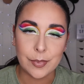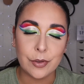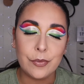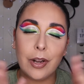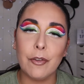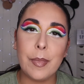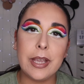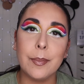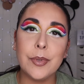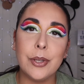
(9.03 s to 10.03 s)
So if you love
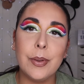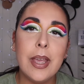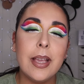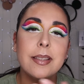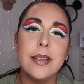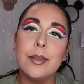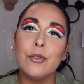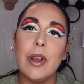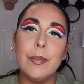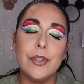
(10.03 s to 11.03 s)
makeup too, consider
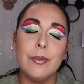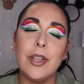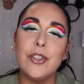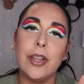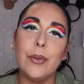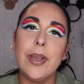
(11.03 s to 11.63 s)
subscribing to my channel,